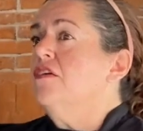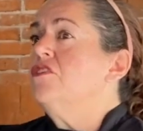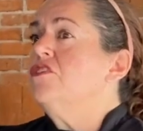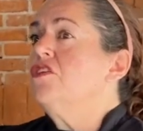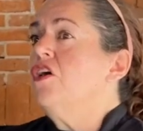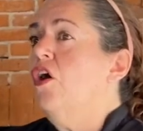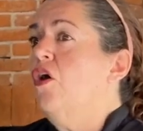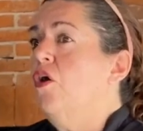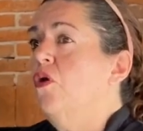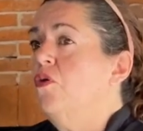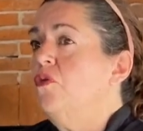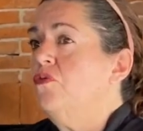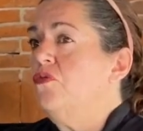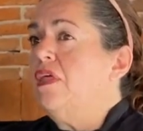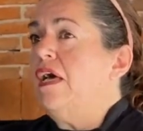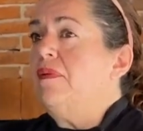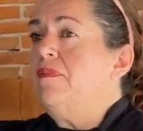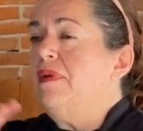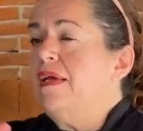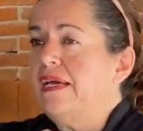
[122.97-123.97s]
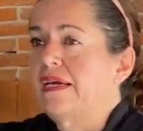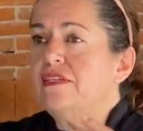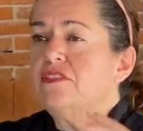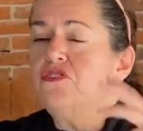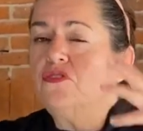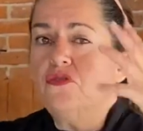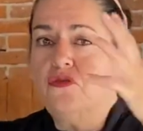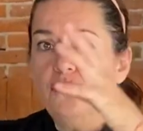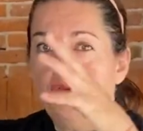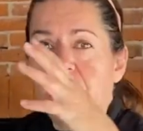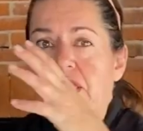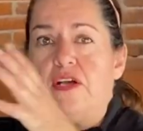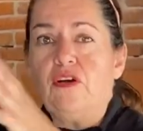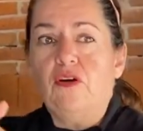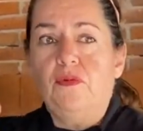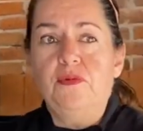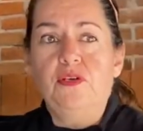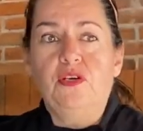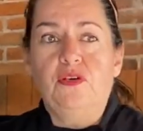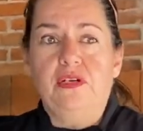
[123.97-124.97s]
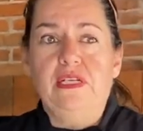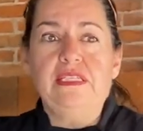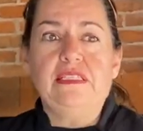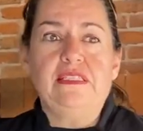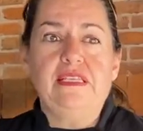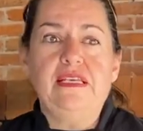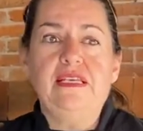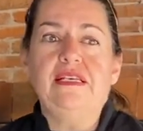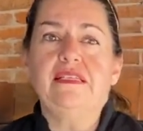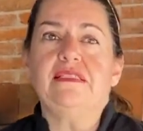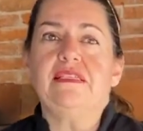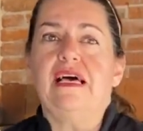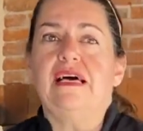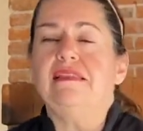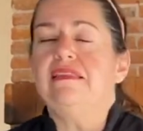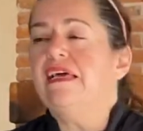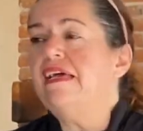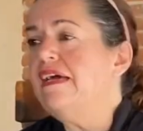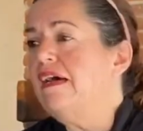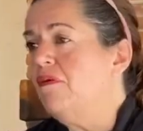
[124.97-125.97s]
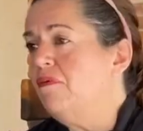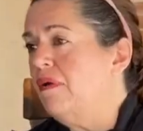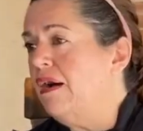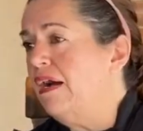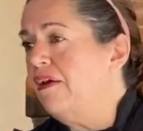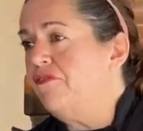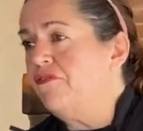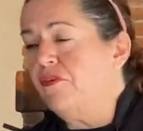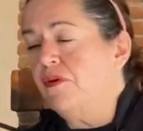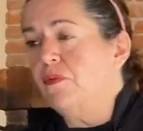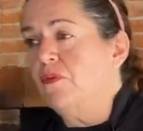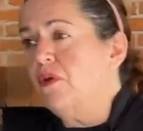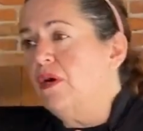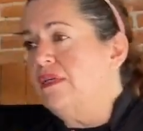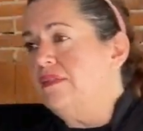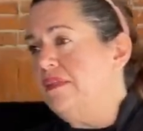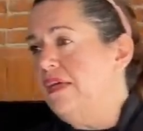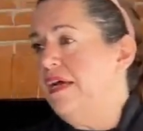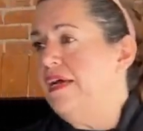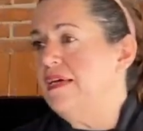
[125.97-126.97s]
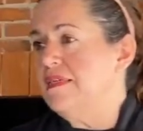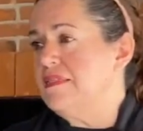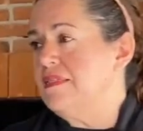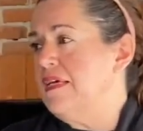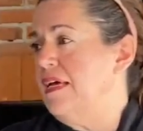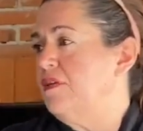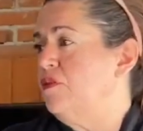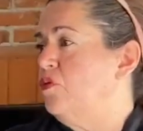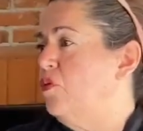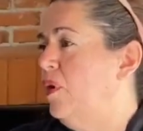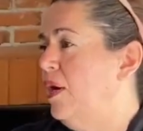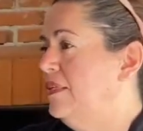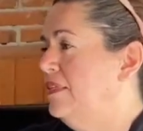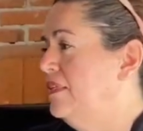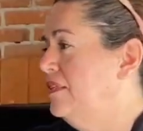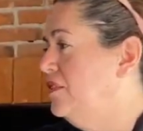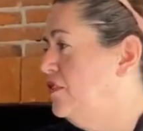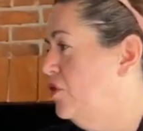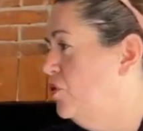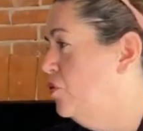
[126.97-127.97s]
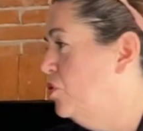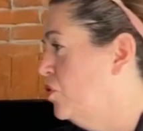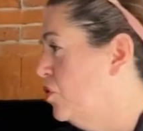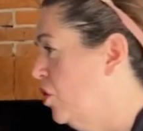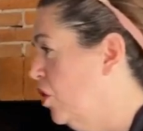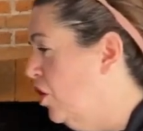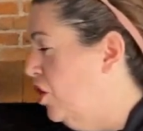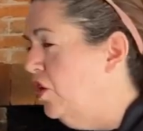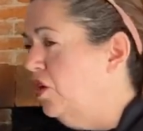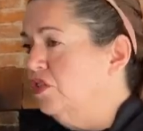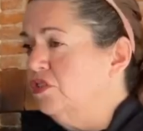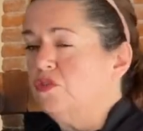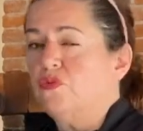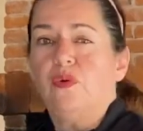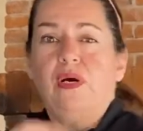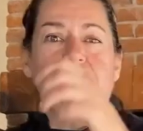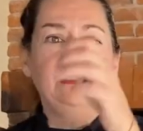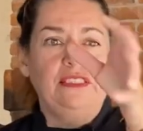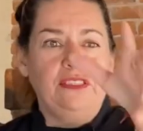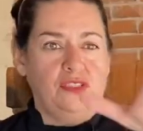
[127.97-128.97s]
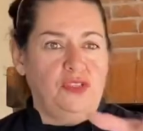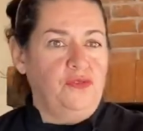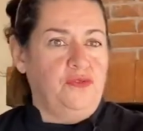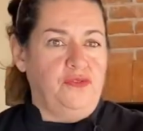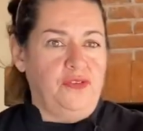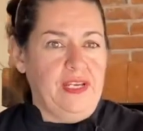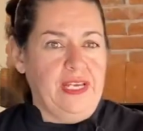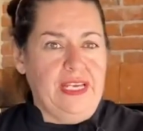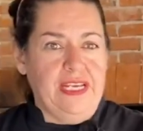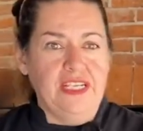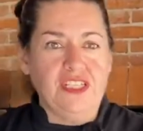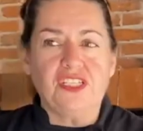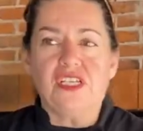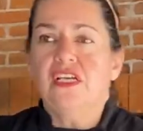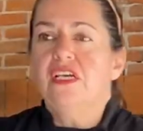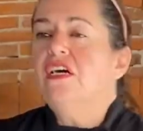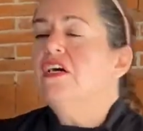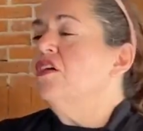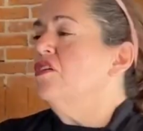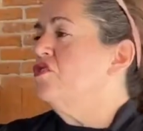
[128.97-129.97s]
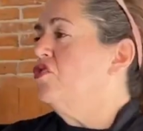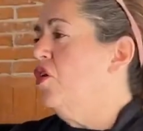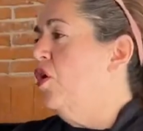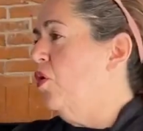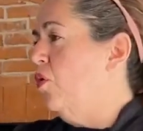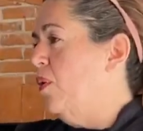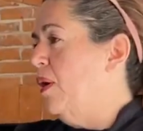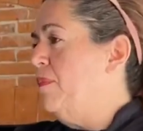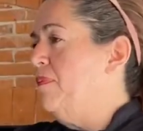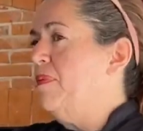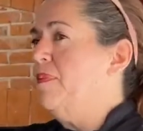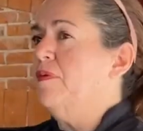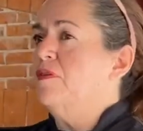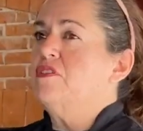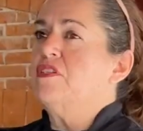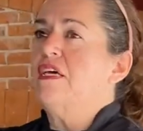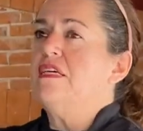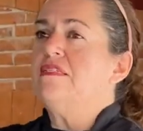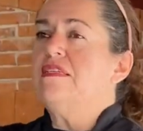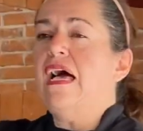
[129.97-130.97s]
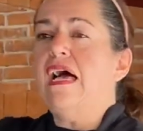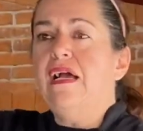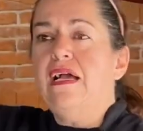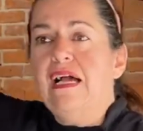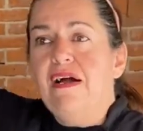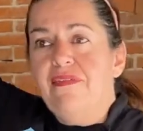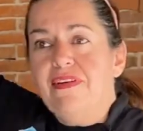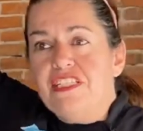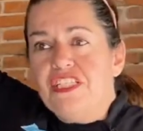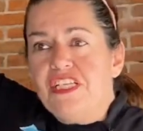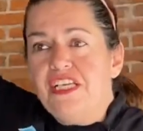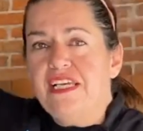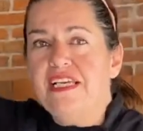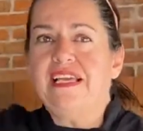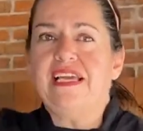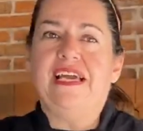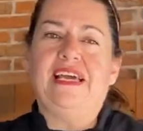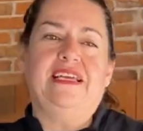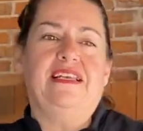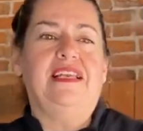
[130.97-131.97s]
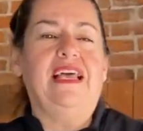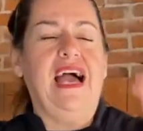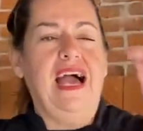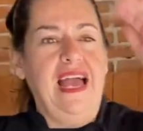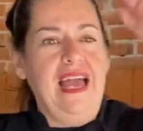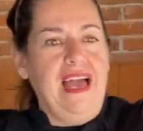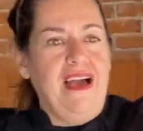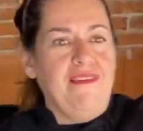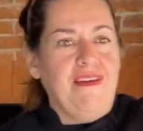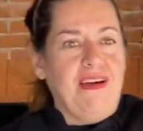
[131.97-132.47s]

So they began to do the communities, and they arrived from one day and said, what did you hunt? What did you fish? So one people says, I have a chicken, I have